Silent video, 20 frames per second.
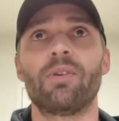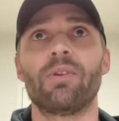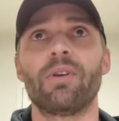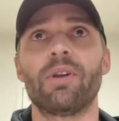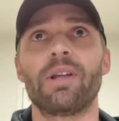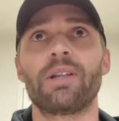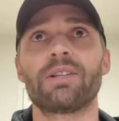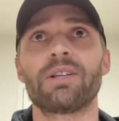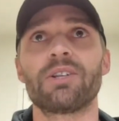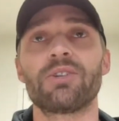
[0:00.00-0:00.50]

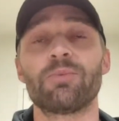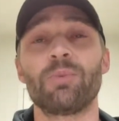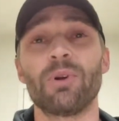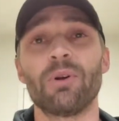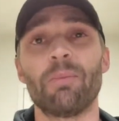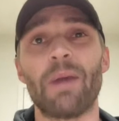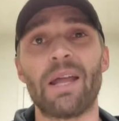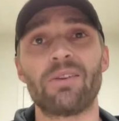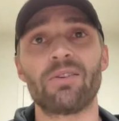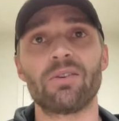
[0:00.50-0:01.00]
it's
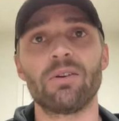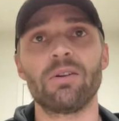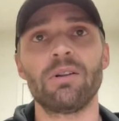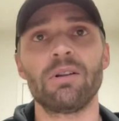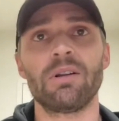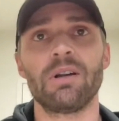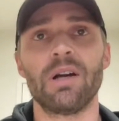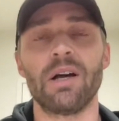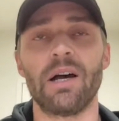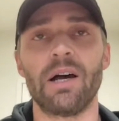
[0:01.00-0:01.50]

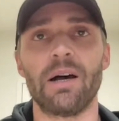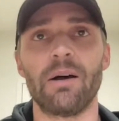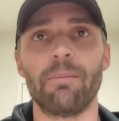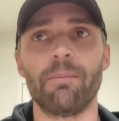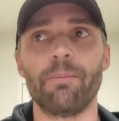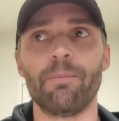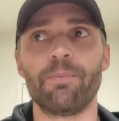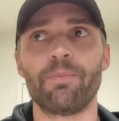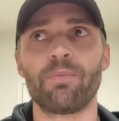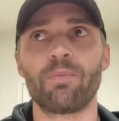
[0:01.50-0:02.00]

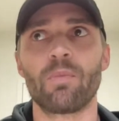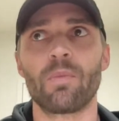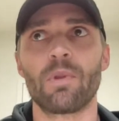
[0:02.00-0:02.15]
experimental